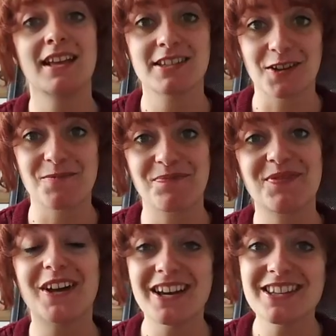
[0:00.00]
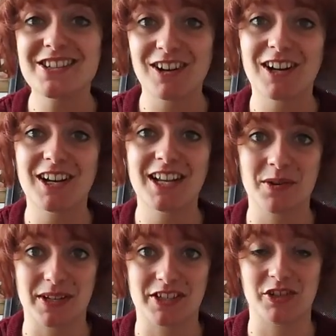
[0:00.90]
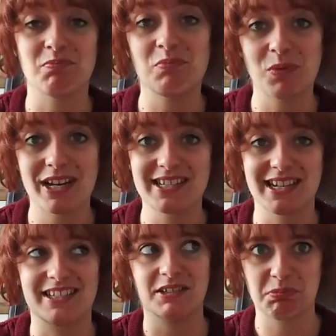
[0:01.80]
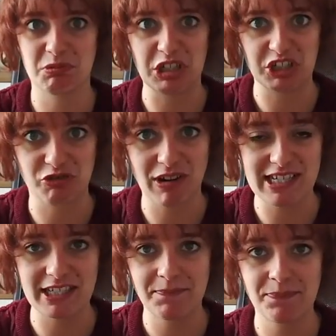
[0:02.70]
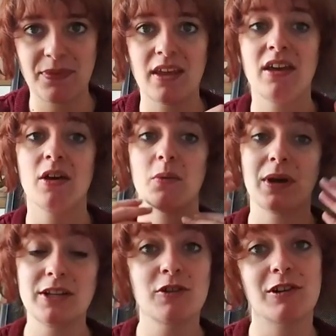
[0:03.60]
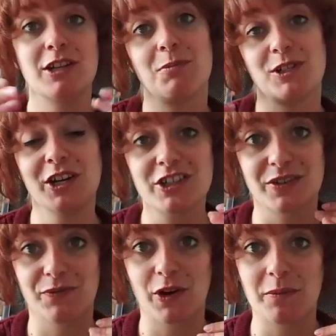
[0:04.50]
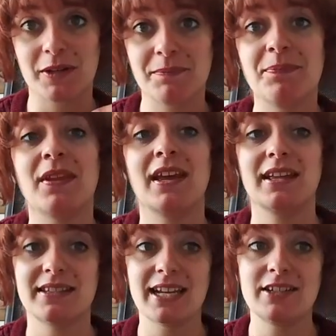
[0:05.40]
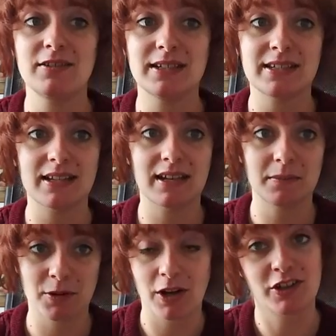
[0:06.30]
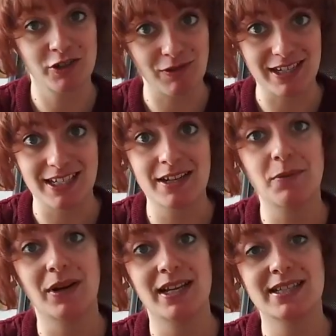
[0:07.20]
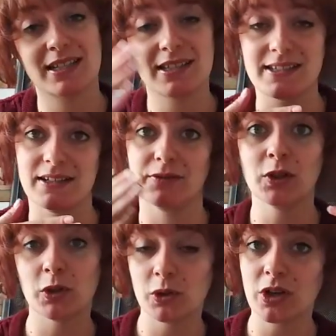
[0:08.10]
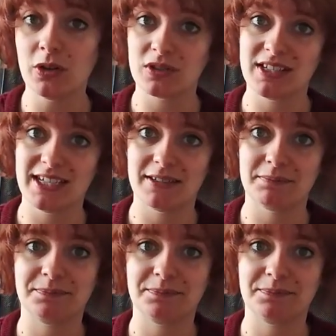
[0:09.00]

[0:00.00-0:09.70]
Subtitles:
So, to answer our earlier question, when is data production ready? When you're in your production environment, data is production ready when it is in the silver or gold tier.